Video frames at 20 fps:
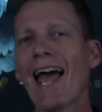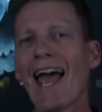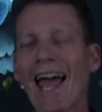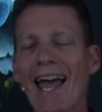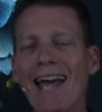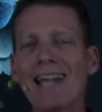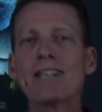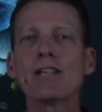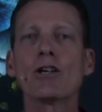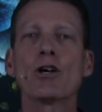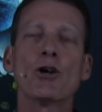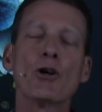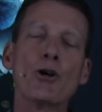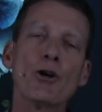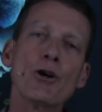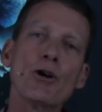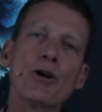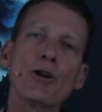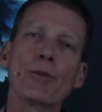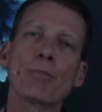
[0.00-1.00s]
and
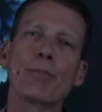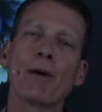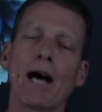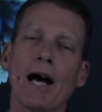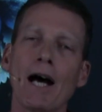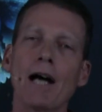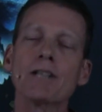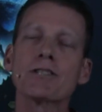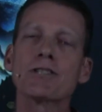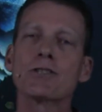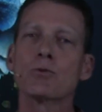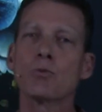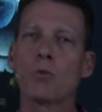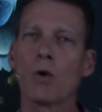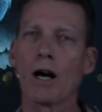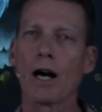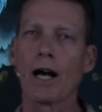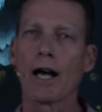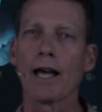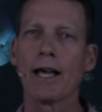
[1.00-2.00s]
earth pass
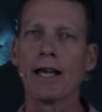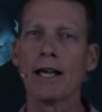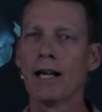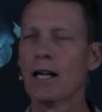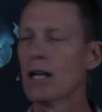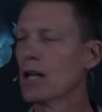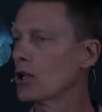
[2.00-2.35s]
away,